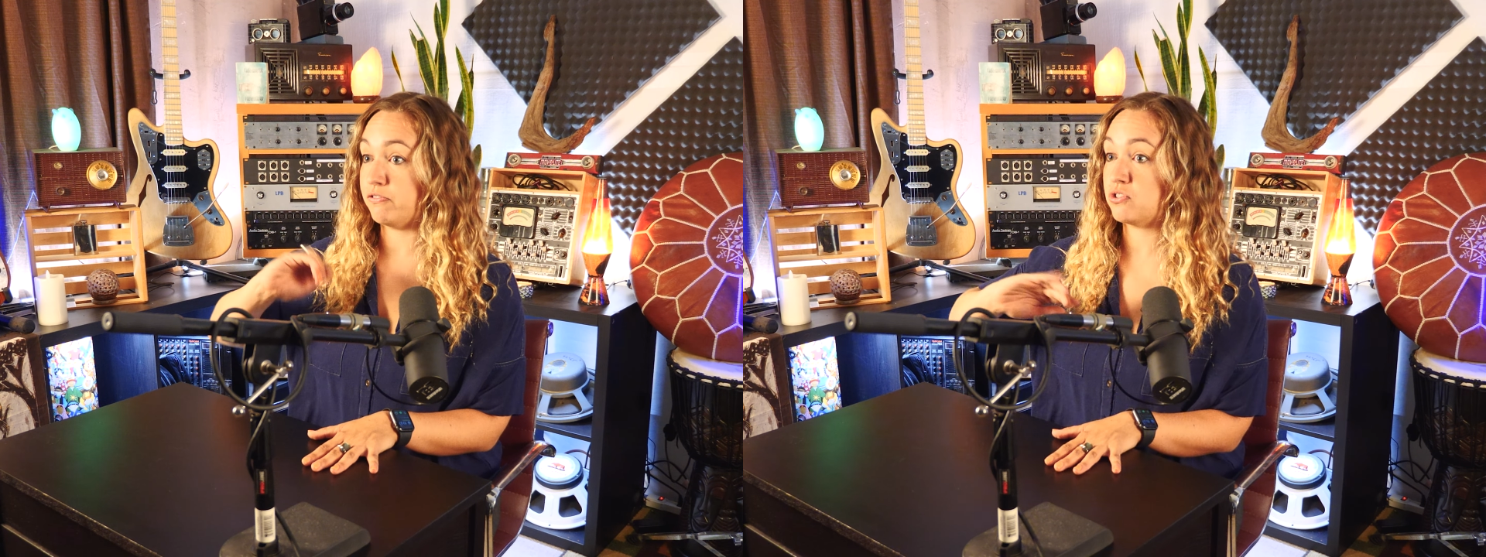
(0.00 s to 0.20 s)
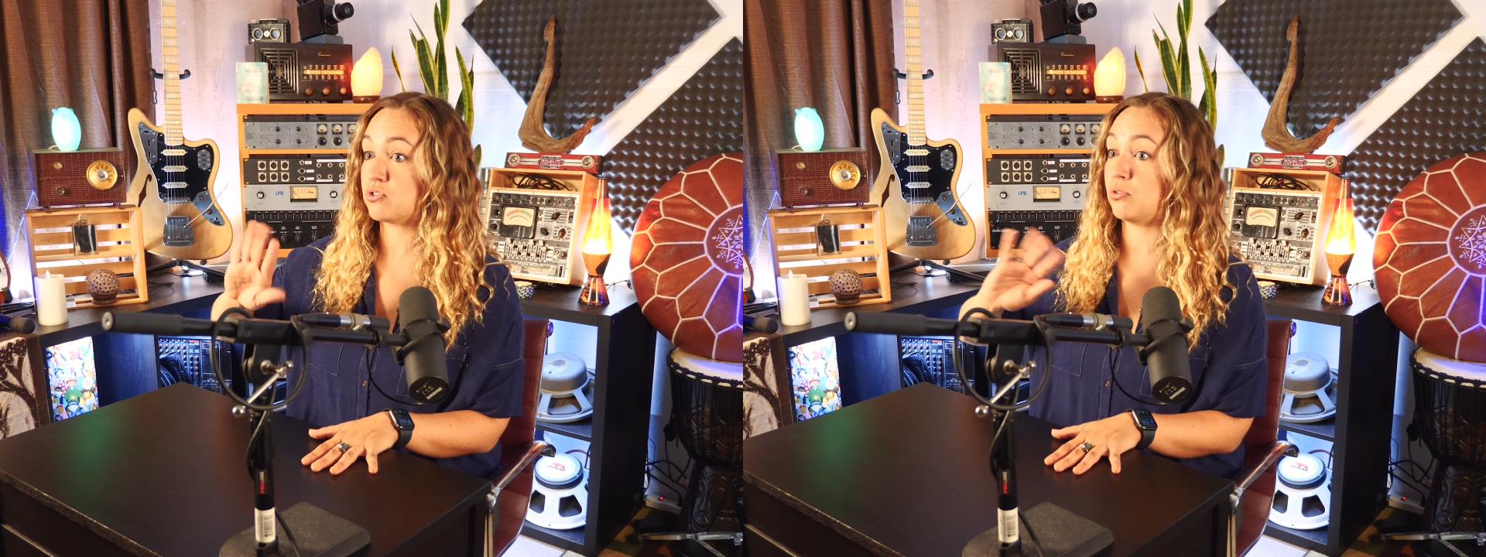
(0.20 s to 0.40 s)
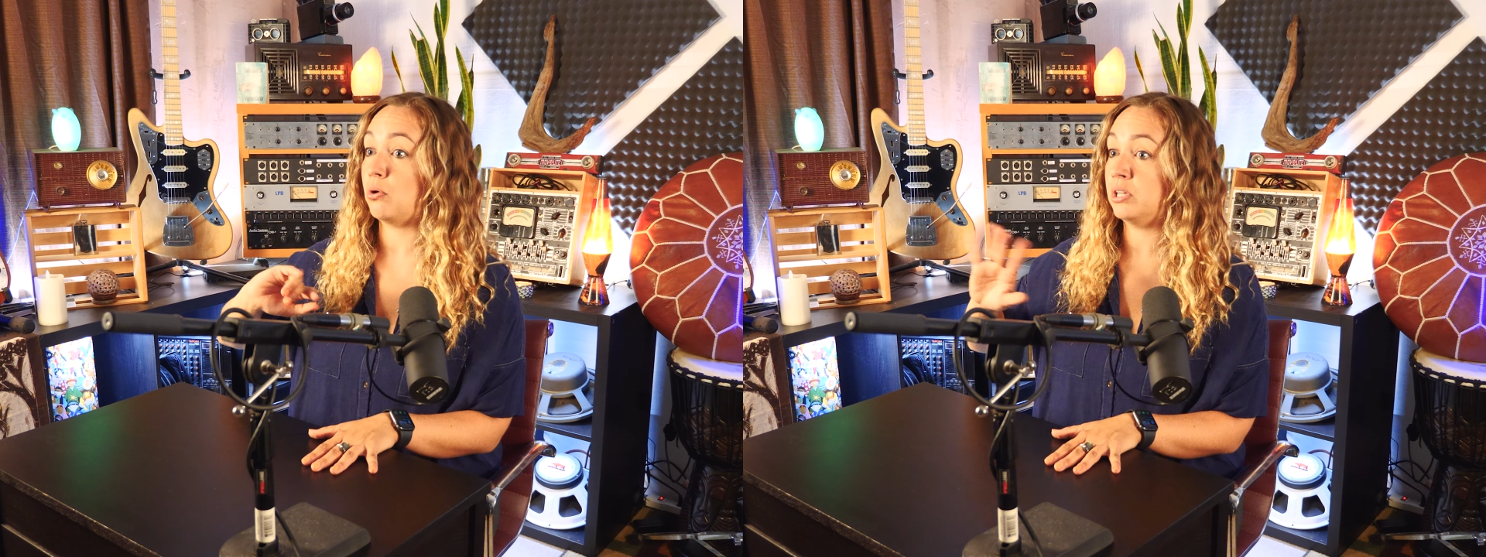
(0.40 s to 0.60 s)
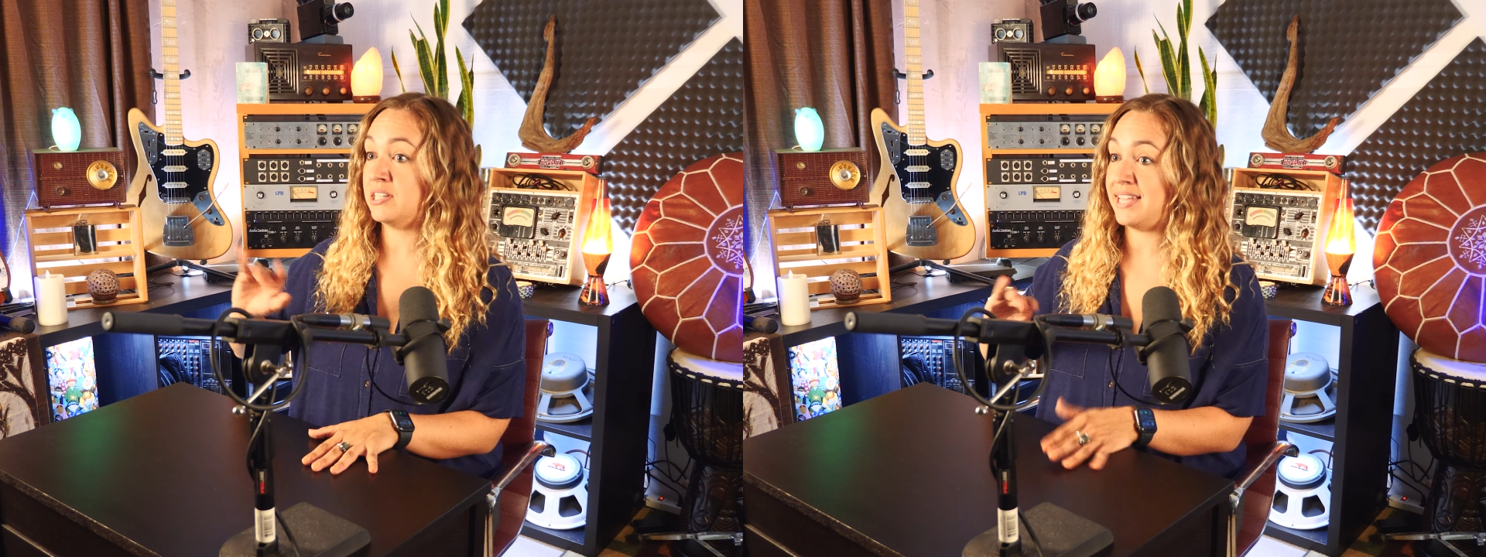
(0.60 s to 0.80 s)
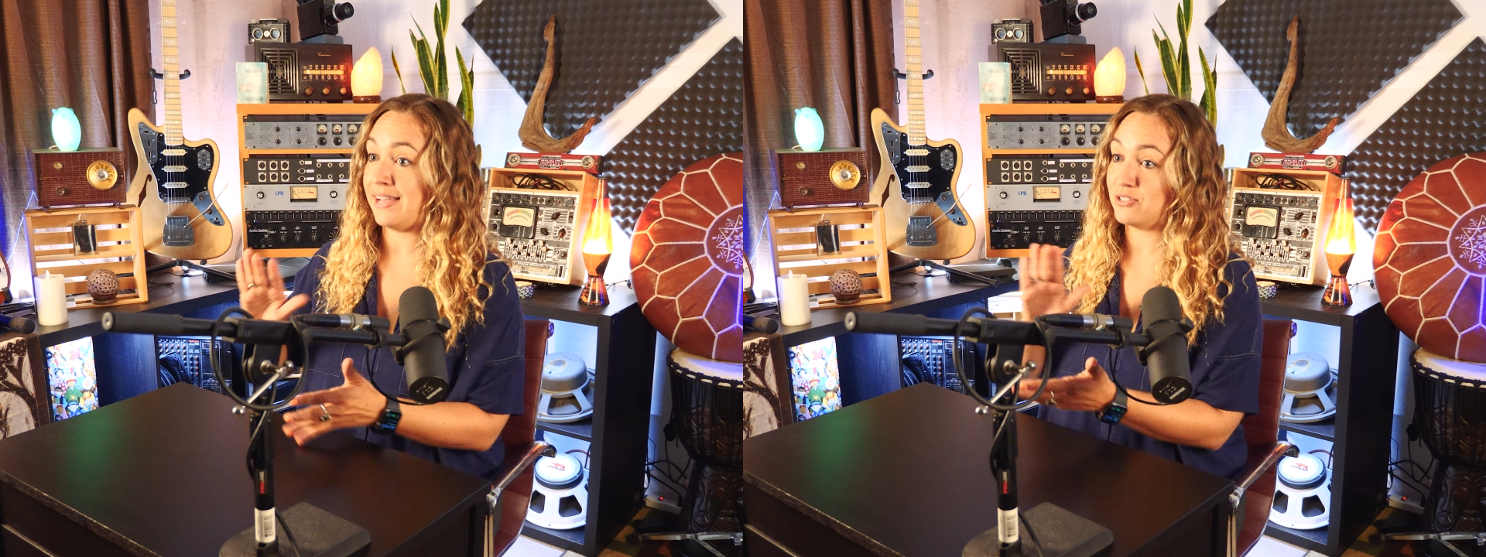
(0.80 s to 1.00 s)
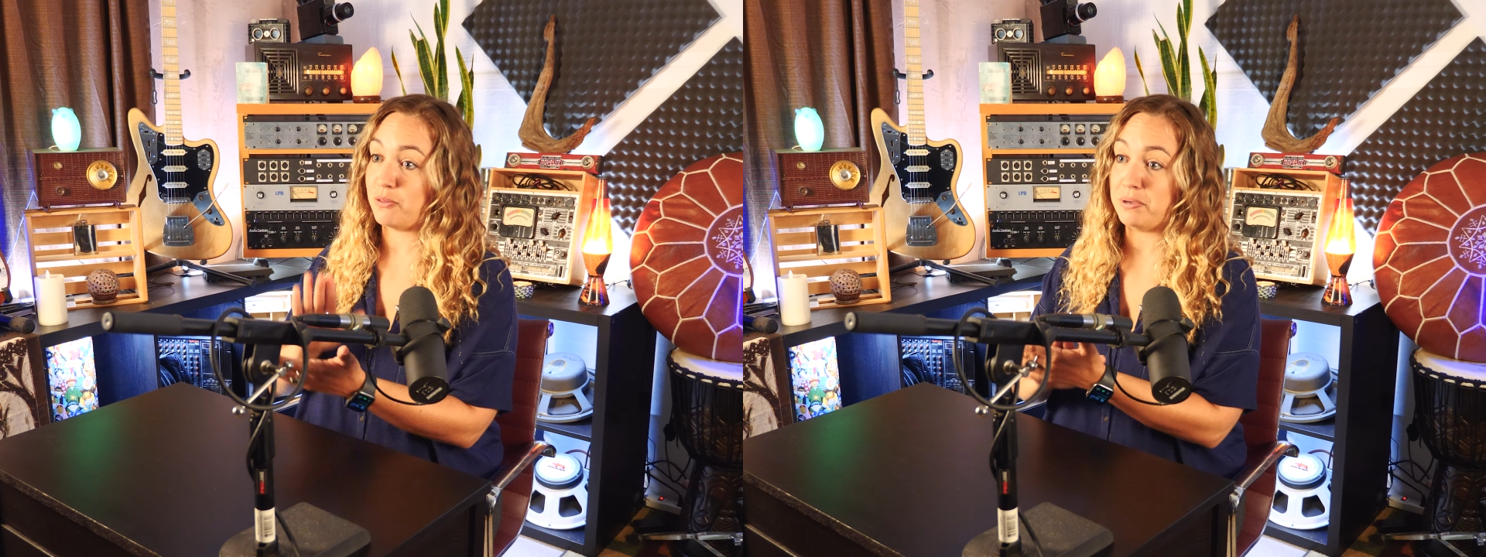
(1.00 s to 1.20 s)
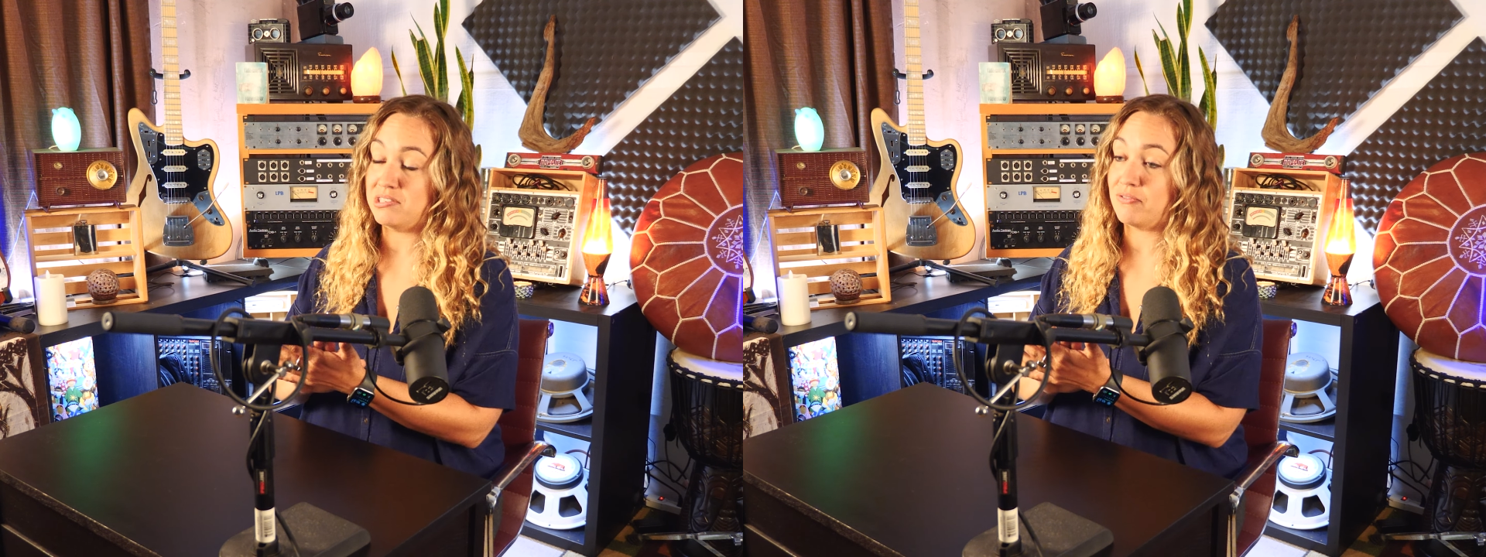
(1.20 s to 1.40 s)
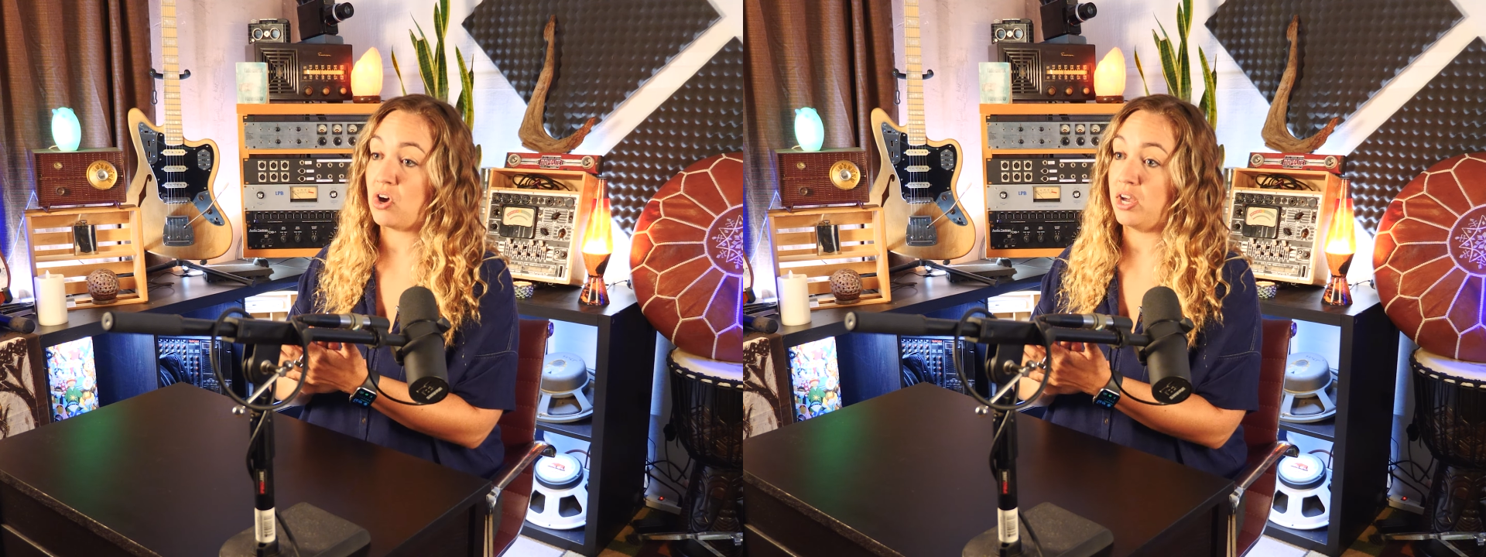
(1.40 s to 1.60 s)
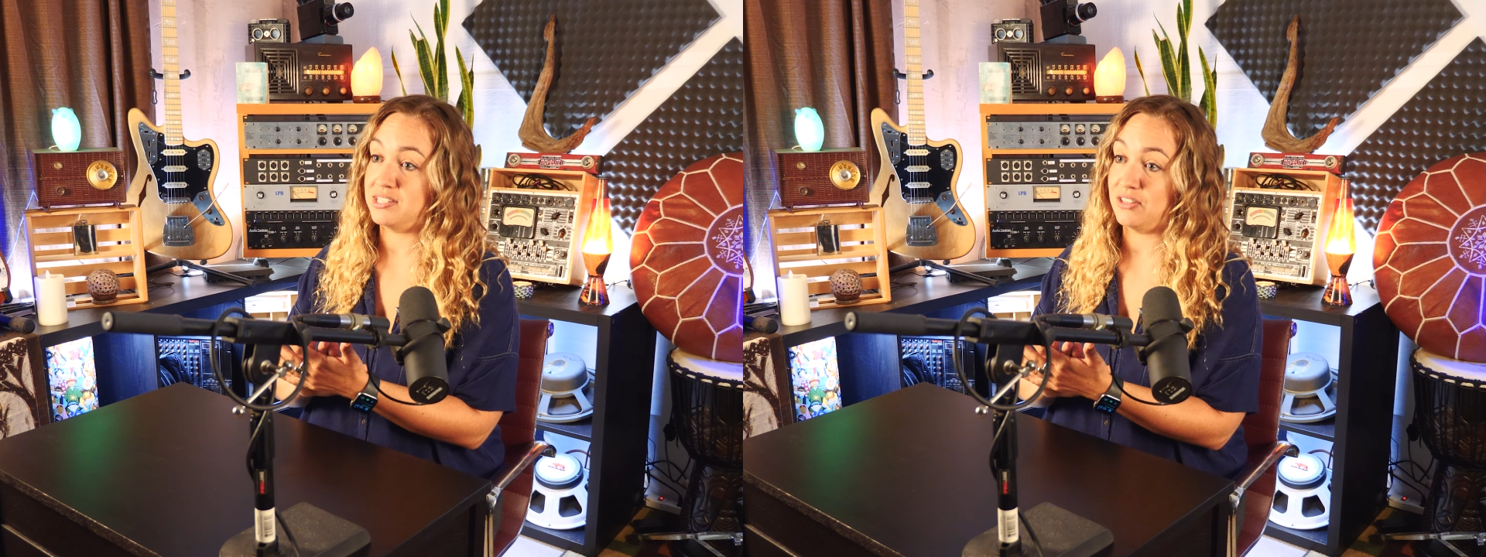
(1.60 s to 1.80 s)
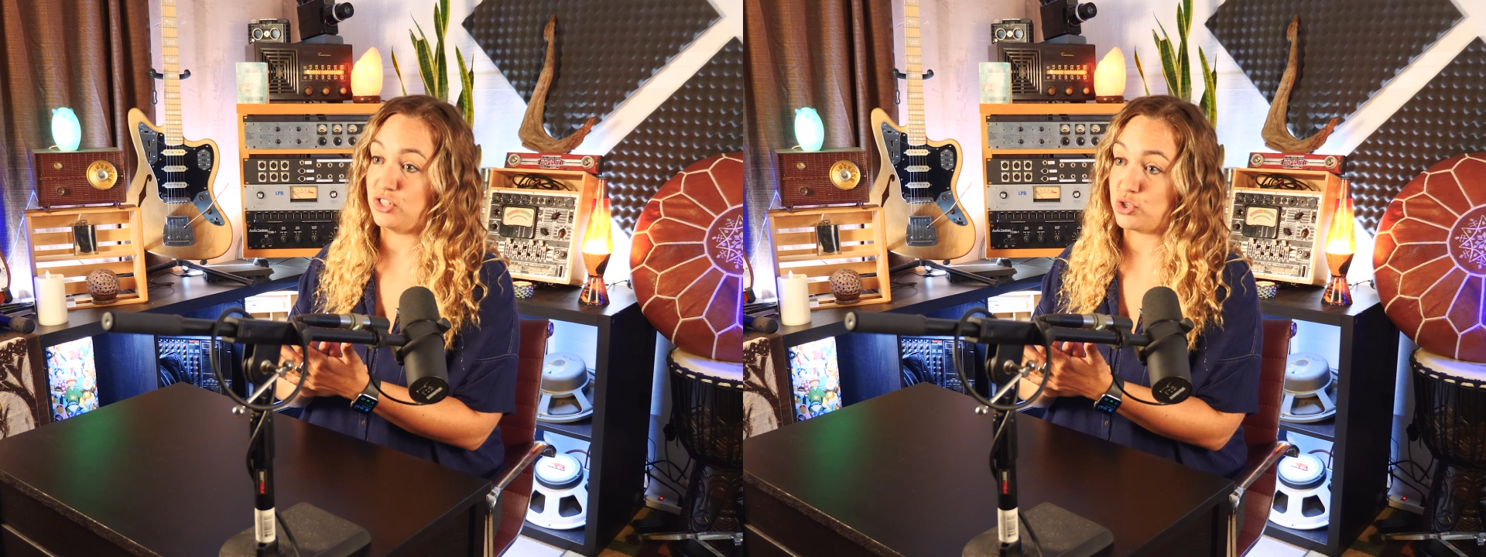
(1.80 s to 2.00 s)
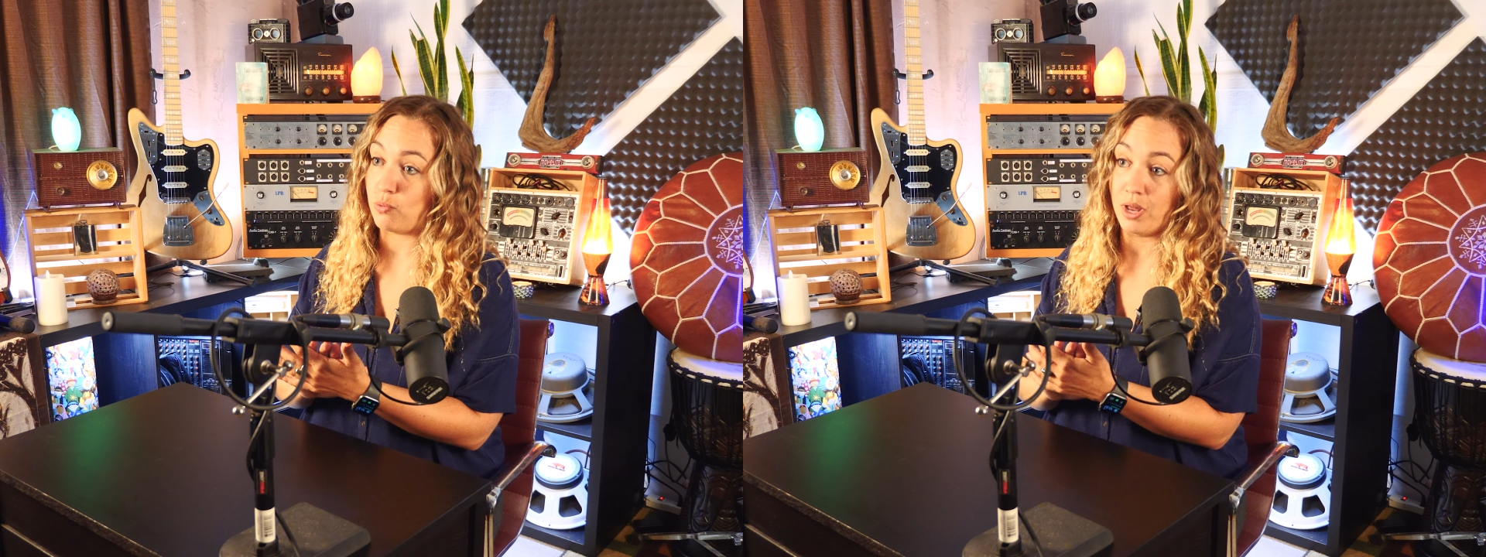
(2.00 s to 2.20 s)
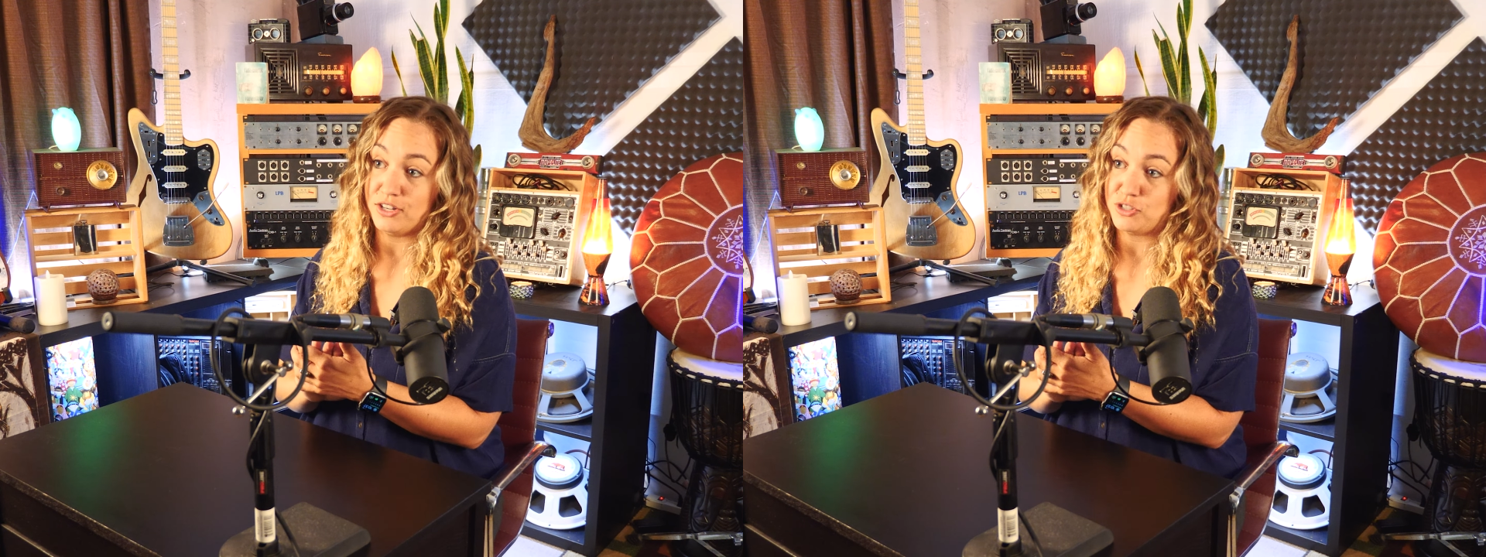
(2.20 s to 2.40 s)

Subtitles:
scrolling down to the piece of content that you're wanting